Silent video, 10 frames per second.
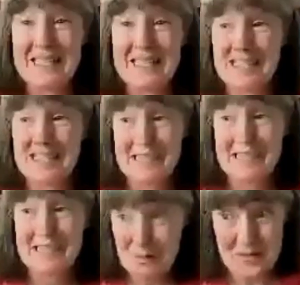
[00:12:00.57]
power
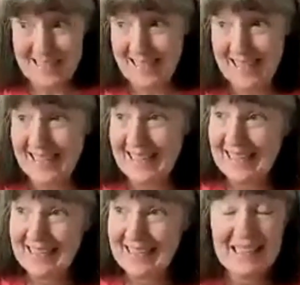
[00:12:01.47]
training thing,
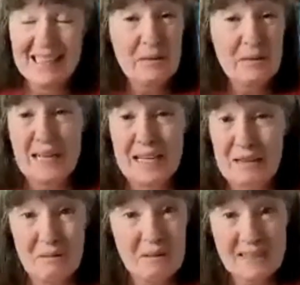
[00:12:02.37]
and we got
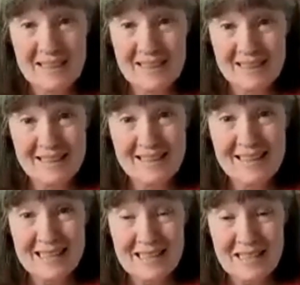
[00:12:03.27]
through it, and he
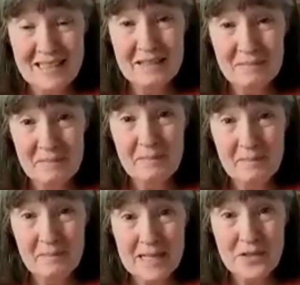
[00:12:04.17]
got his
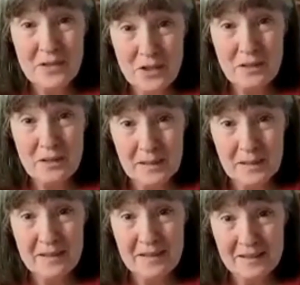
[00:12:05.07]
master's
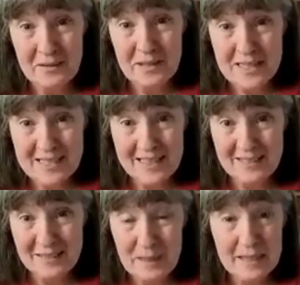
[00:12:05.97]
champion trick
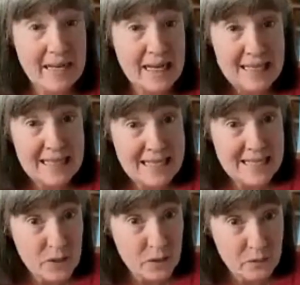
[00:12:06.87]
title. But Kenny needs to
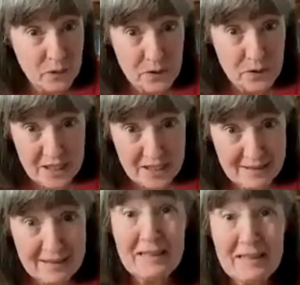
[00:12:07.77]
go for hers yet.
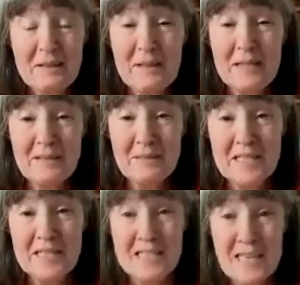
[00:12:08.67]
We
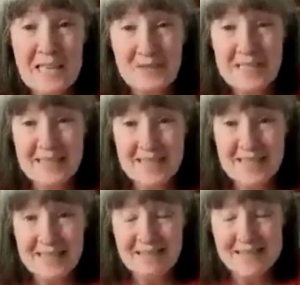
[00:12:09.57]
just haven't done that.
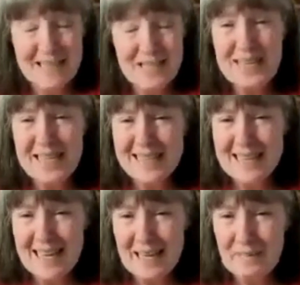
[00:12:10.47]
It's finding the
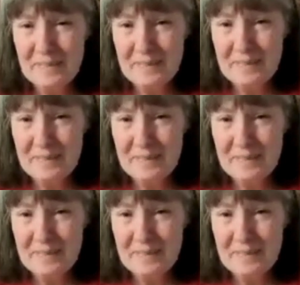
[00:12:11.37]
time,